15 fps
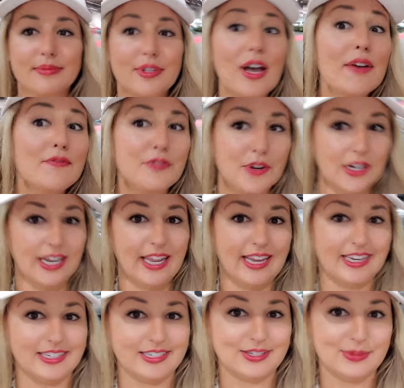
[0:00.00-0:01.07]
comfort
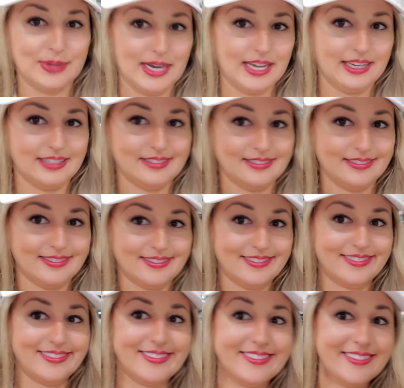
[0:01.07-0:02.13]
lanes, right?
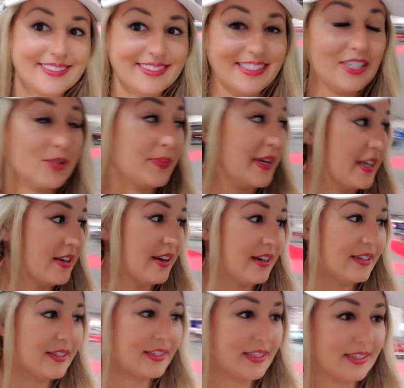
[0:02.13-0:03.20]
These are big
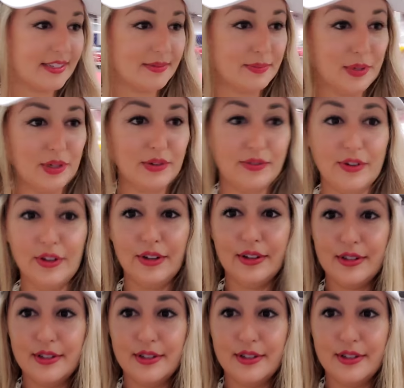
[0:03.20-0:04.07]
cars. Beautiful.